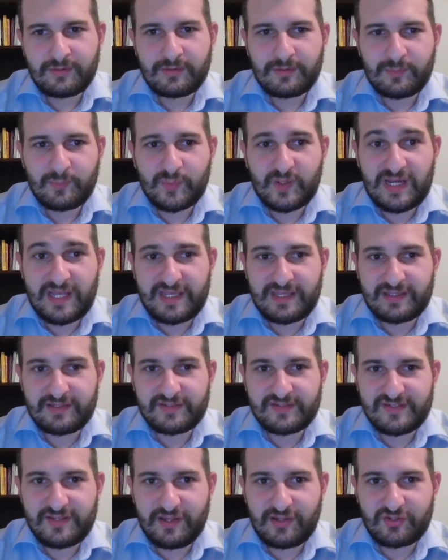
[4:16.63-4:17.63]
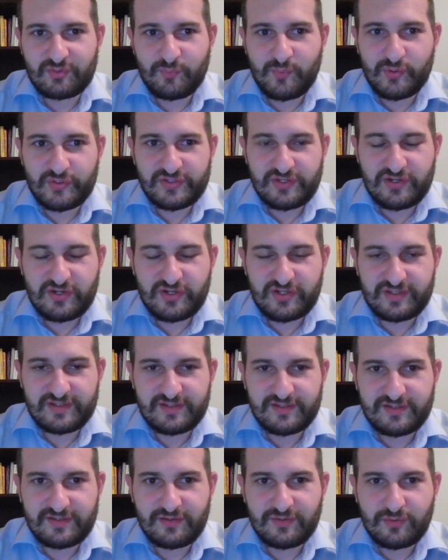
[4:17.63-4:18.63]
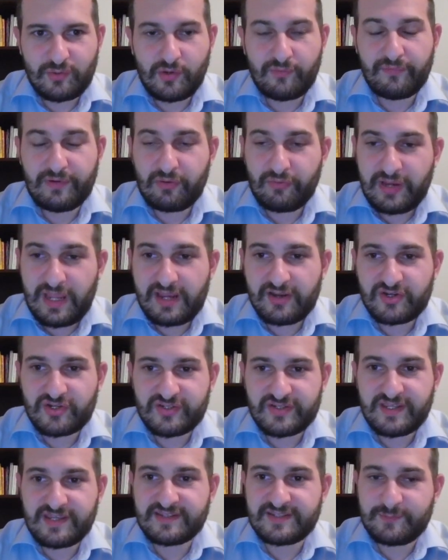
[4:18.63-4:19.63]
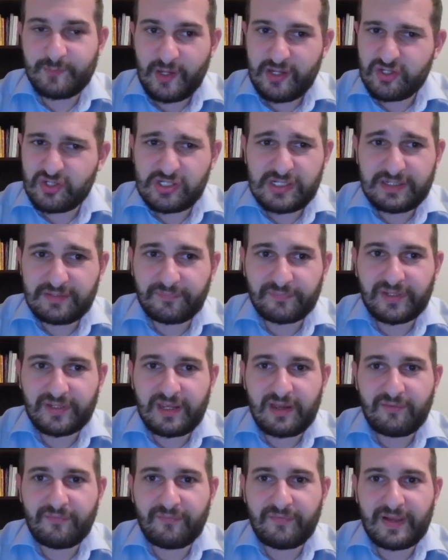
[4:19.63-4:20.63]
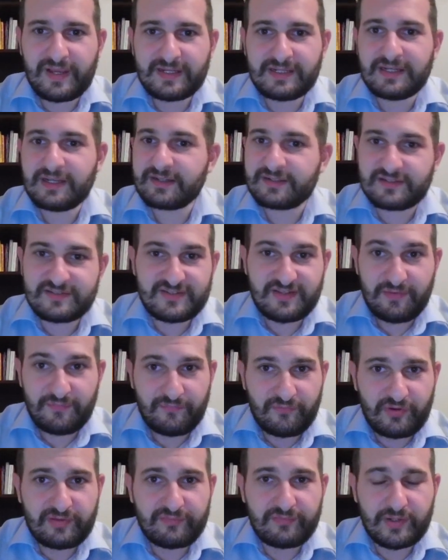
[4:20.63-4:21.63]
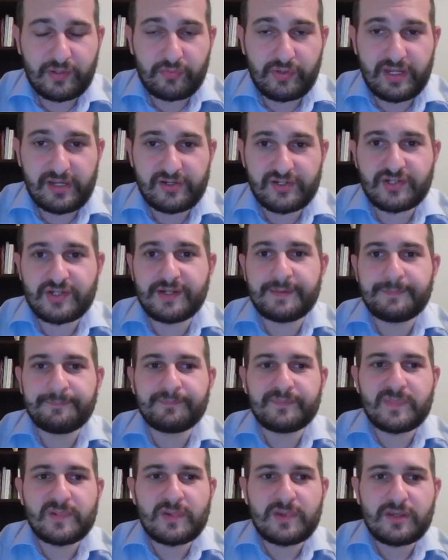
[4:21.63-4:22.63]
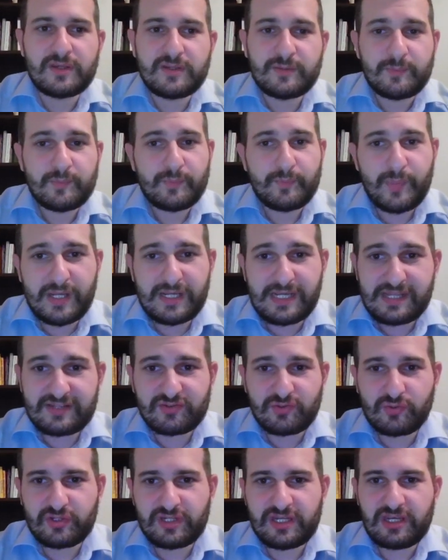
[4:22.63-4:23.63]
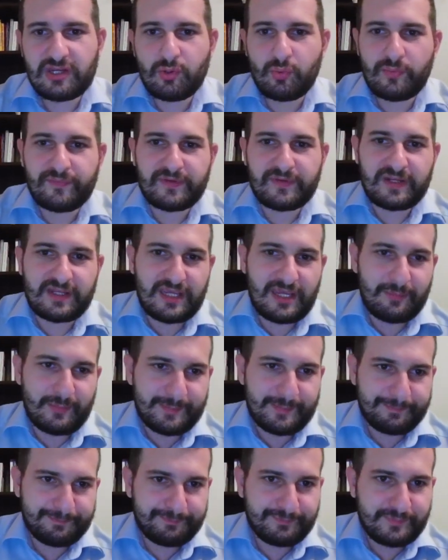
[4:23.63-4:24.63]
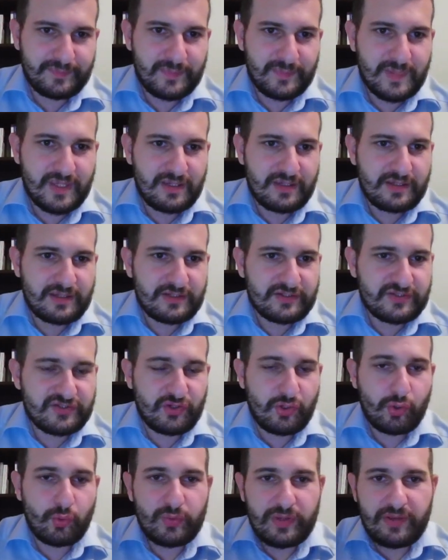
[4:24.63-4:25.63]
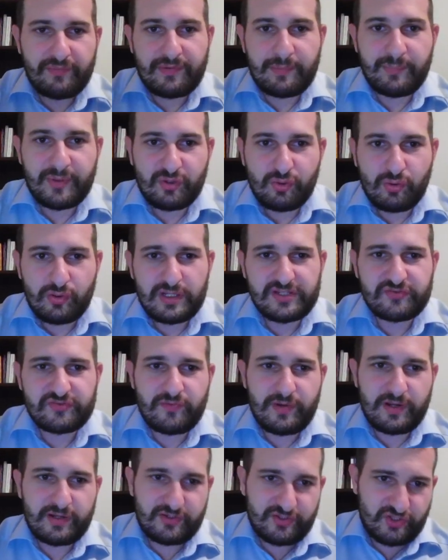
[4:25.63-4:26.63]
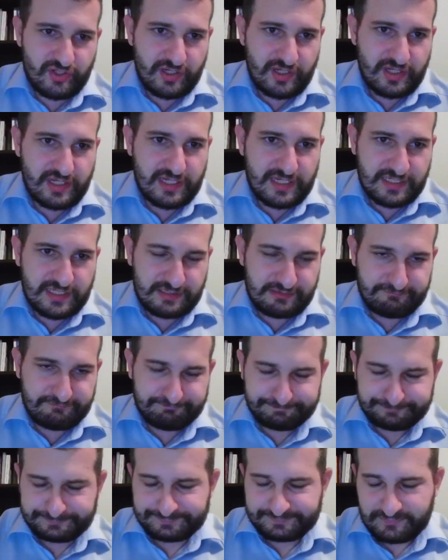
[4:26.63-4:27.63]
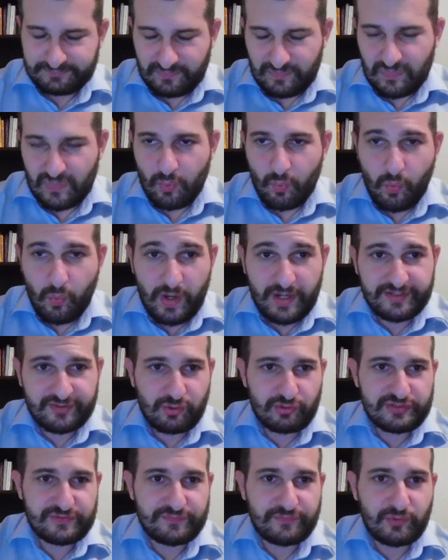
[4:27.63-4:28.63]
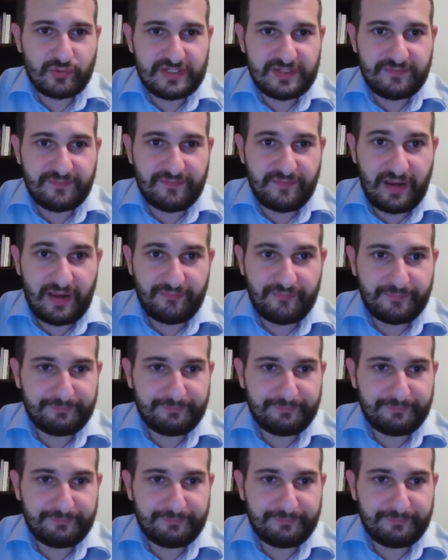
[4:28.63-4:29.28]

play such positions or variations, especially if they are fine like this f3 variation. But let's continue with the game. So we have a Benoni structure and white goes for d5.